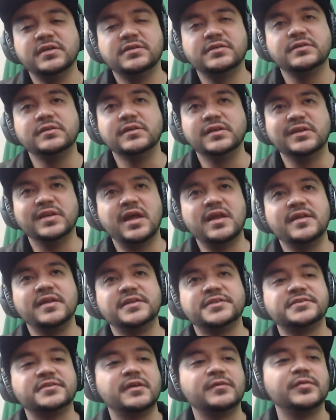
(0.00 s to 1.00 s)
So a lot of the
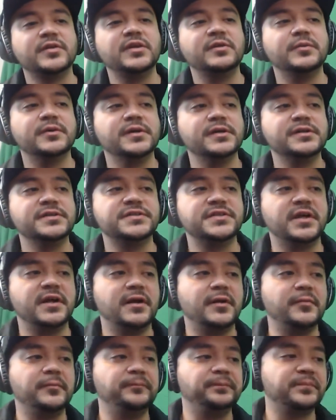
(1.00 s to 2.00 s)
discovery was
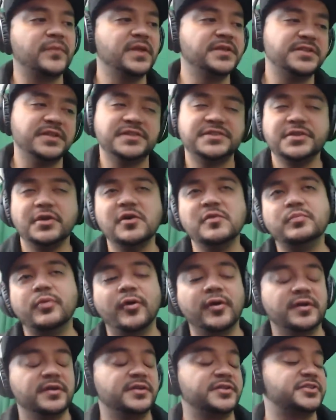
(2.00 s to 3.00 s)
it's so
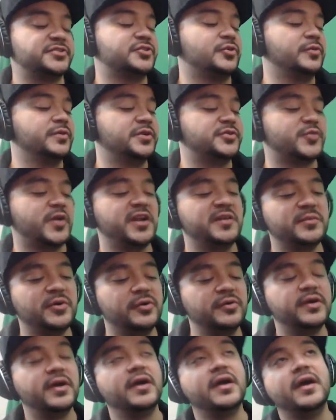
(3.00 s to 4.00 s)
important to just go into training
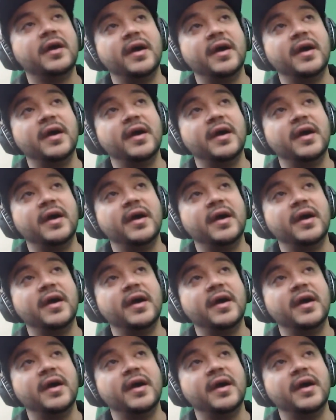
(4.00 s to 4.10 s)
mode,